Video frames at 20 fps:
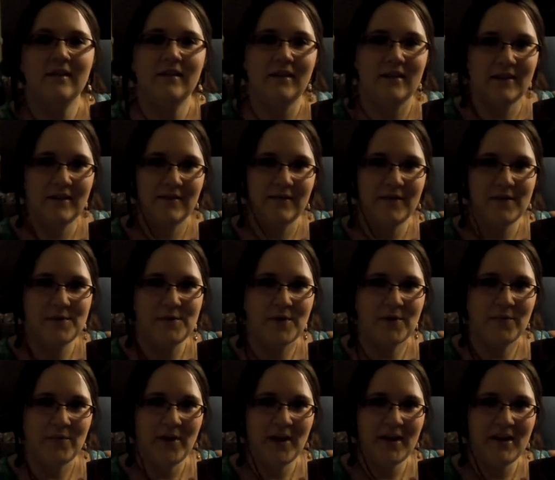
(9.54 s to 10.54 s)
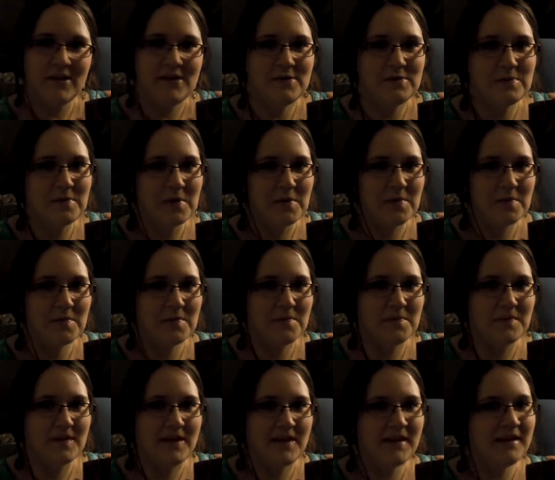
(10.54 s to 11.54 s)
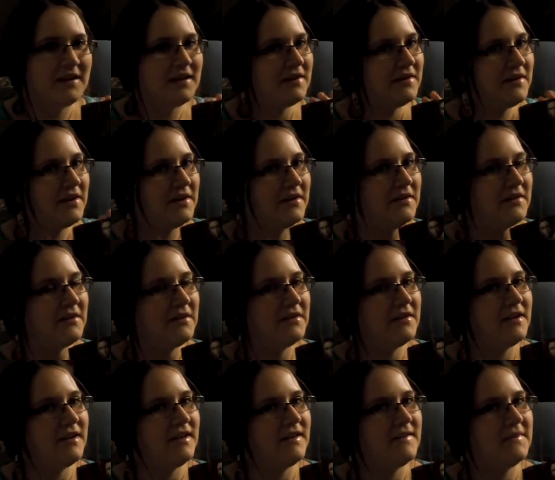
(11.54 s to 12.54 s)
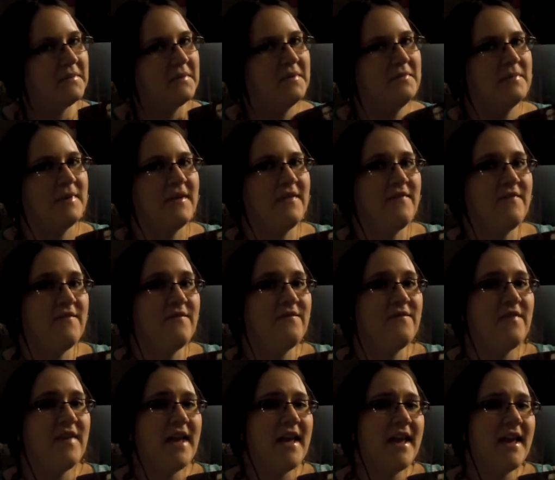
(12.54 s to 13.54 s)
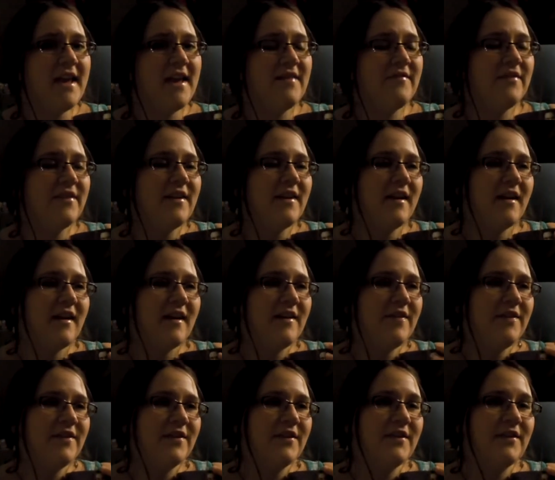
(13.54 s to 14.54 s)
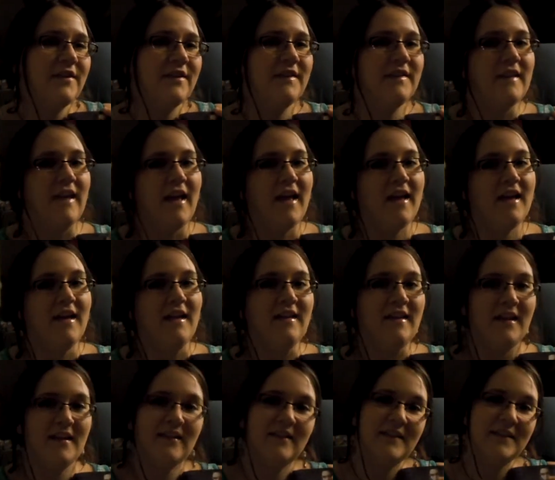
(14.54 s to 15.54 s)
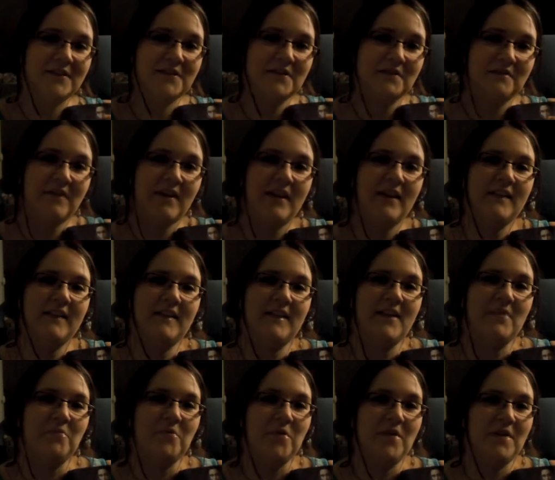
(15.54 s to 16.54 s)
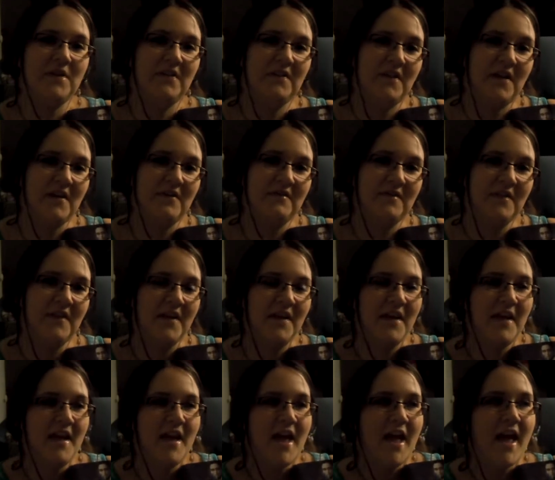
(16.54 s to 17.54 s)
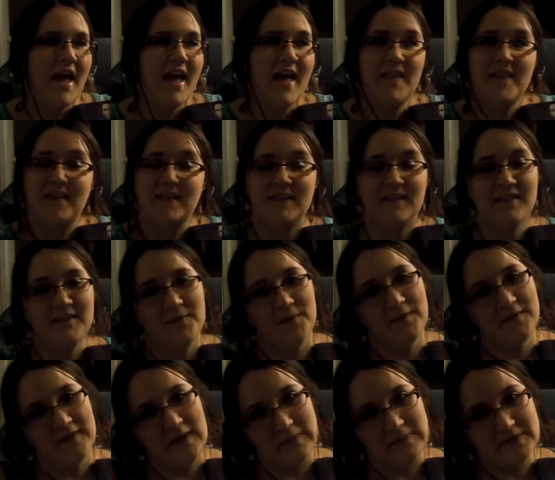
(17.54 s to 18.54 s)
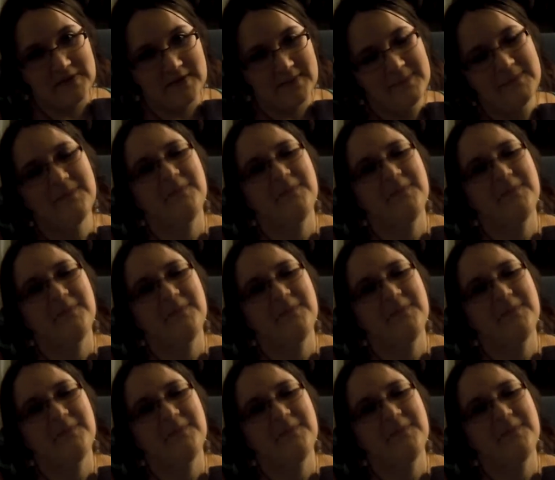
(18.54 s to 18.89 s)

If you know me, you know that Gail Carriger is one of my favorite authors, and anything she writes I'm going to love, and this is no exception.